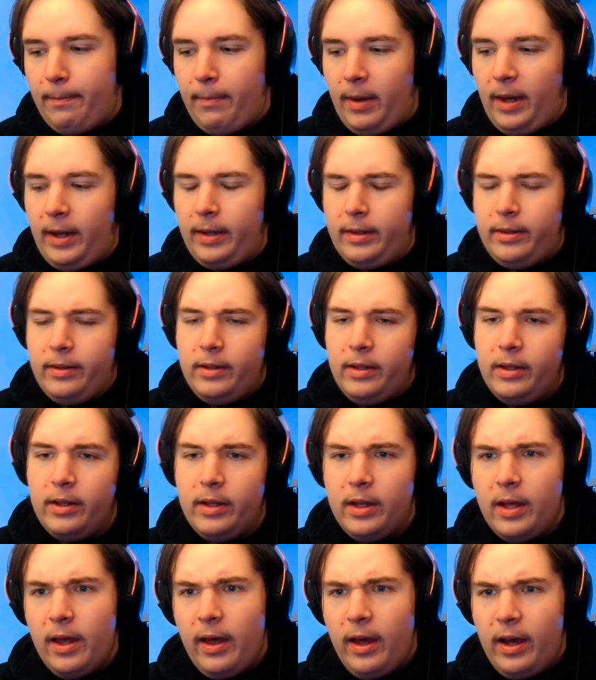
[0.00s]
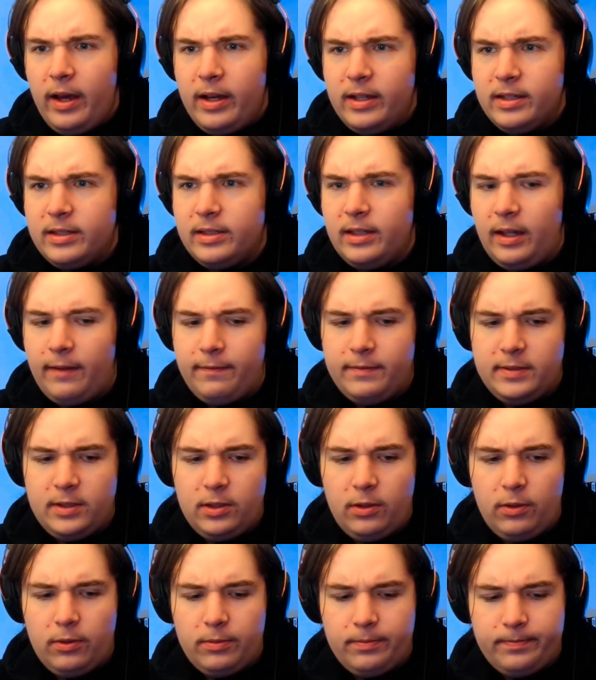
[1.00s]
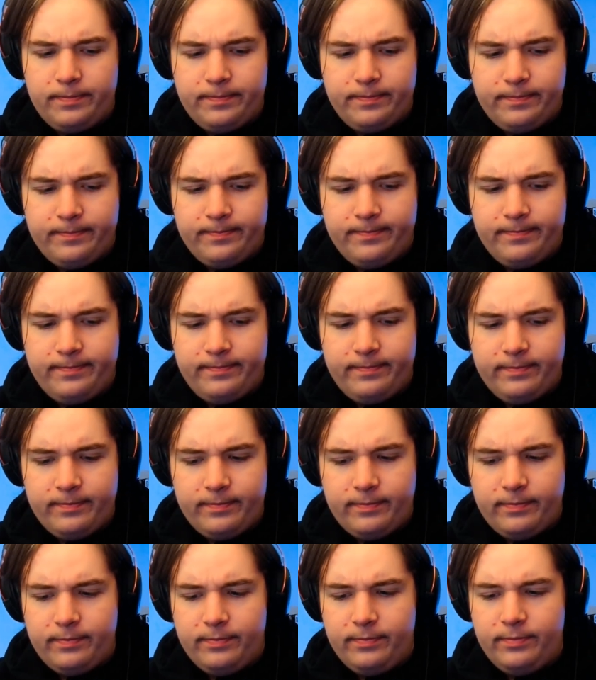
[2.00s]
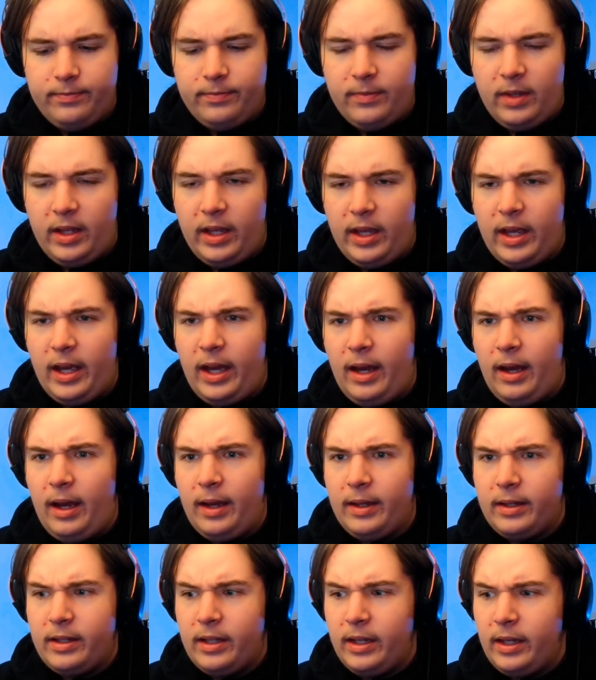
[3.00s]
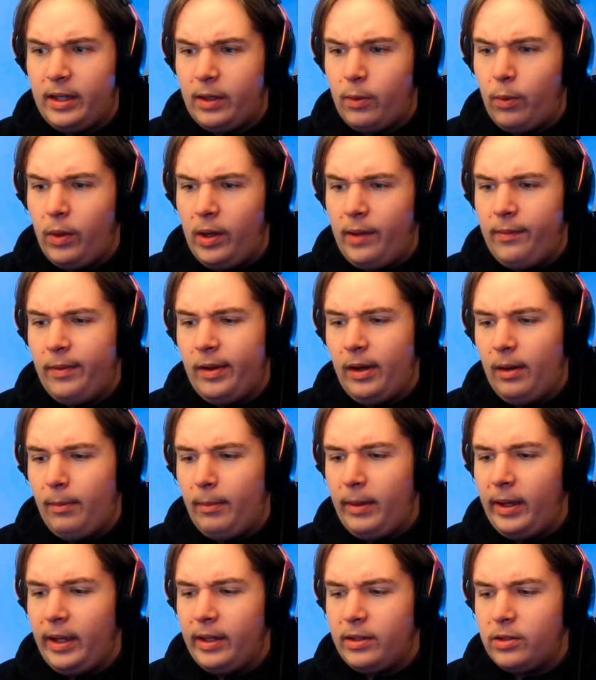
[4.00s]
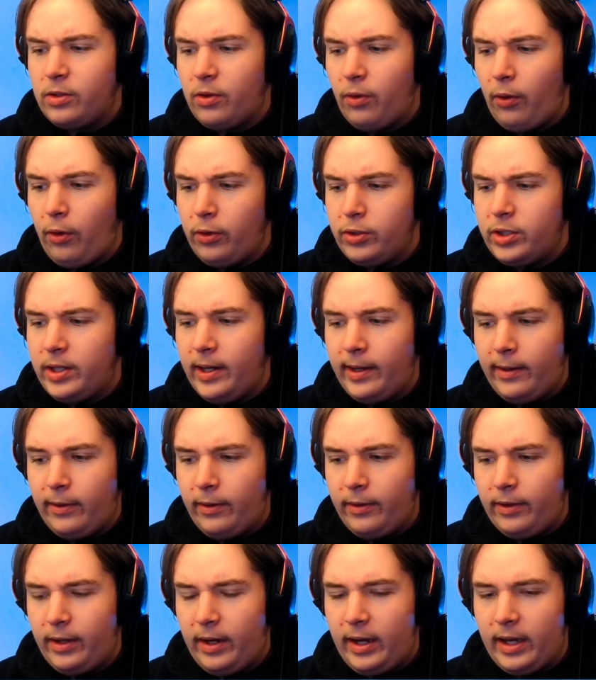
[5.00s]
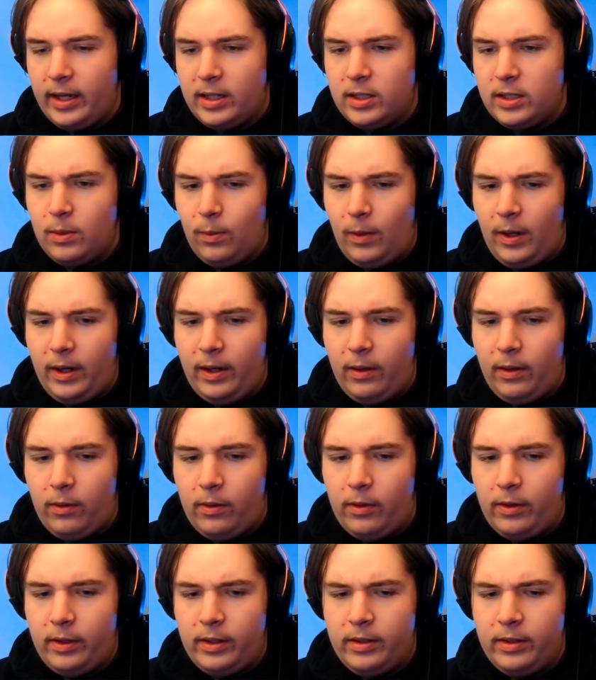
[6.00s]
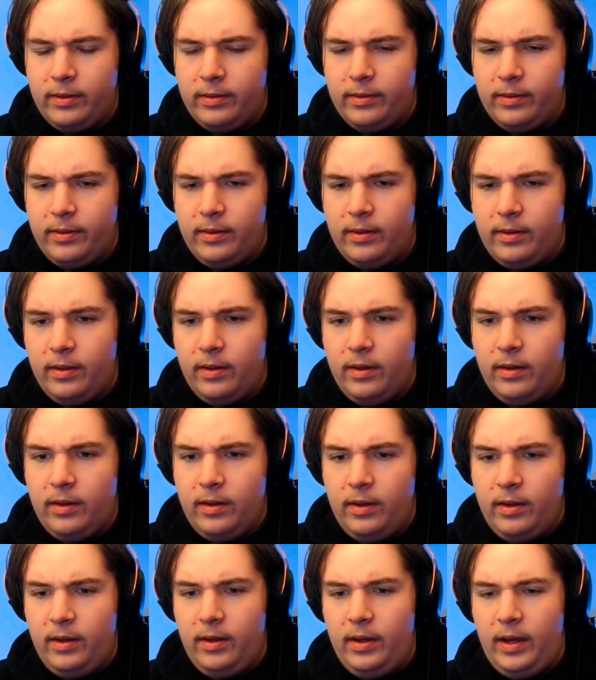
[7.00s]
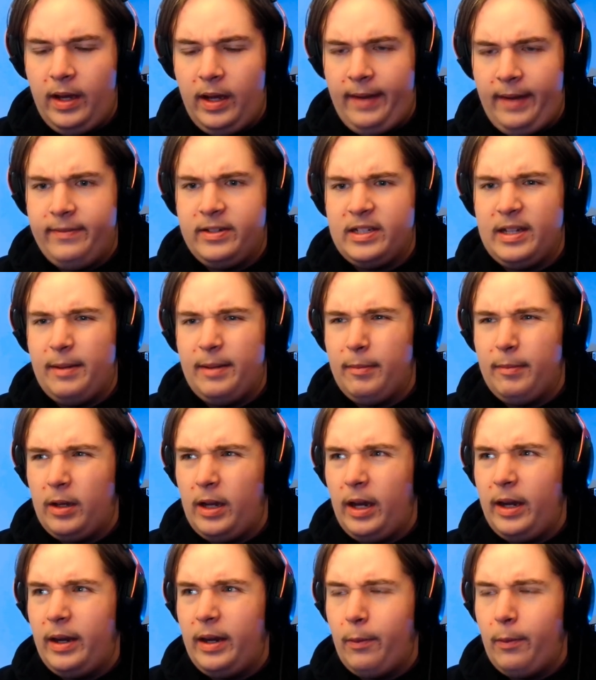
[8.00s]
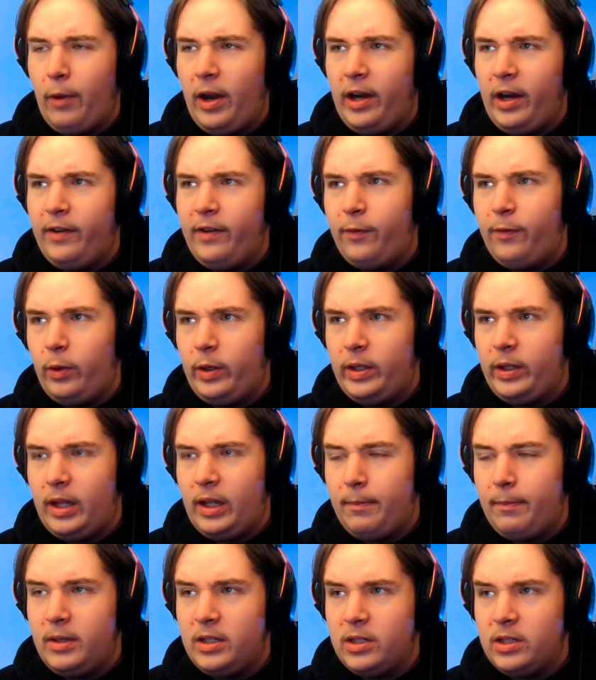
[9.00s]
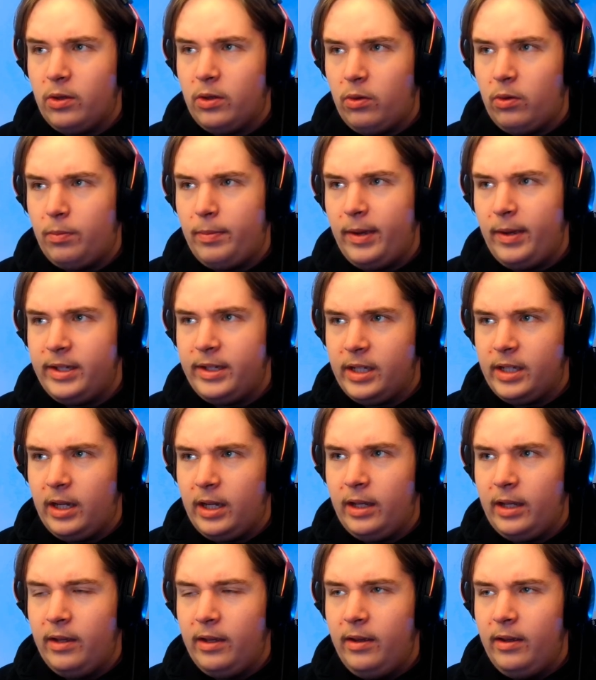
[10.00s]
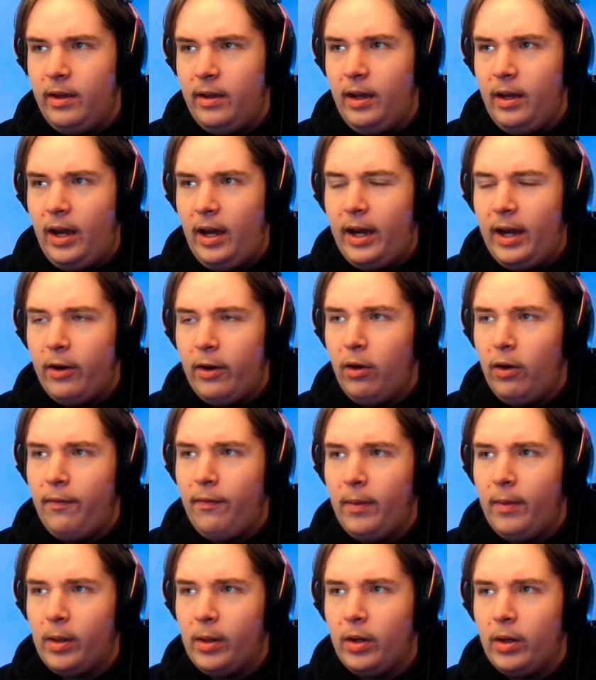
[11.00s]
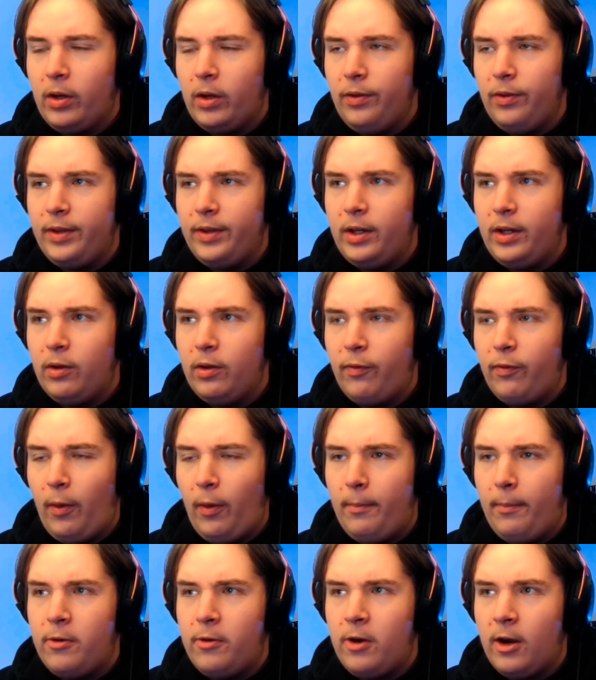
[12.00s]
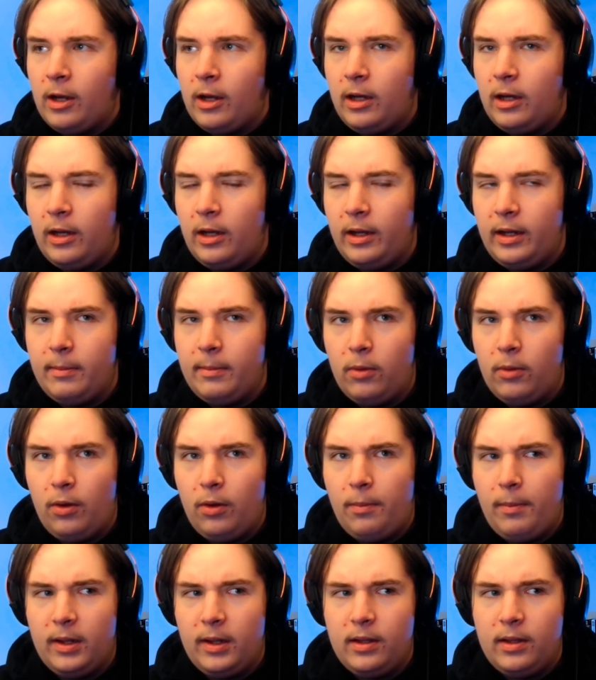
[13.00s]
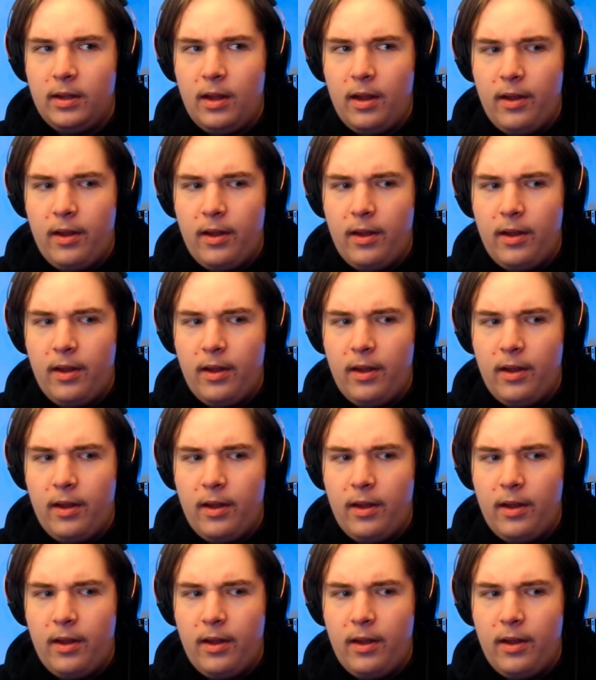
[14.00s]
and stuff. So, yeah, I think we will meet Crosshair on the next one or have some kind of run for it episode, basically. I don't know if we're gonna continue from Bracca anymore, but